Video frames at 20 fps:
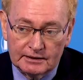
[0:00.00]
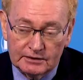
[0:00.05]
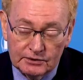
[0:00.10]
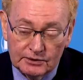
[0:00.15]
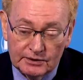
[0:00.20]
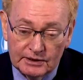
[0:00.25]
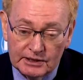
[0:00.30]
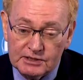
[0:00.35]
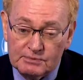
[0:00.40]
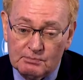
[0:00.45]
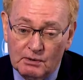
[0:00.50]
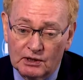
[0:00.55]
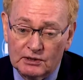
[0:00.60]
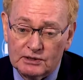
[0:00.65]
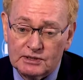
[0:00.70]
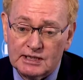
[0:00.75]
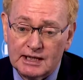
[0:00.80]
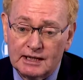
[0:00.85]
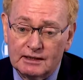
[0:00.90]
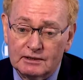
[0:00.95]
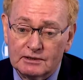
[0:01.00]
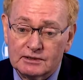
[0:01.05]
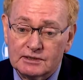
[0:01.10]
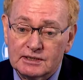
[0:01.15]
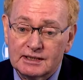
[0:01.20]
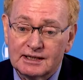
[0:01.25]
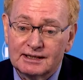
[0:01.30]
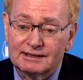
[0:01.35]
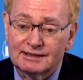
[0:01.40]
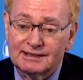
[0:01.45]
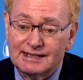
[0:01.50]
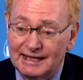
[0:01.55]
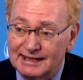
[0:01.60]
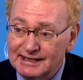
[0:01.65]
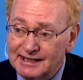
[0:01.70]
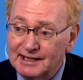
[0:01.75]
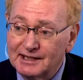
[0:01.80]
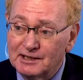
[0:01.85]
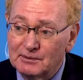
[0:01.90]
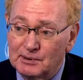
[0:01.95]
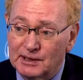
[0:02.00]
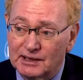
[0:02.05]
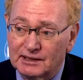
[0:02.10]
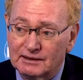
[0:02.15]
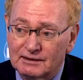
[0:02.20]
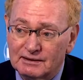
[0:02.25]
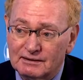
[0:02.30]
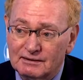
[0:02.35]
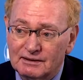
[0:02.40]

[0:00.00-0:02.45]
to these small cells, 10 gigabit.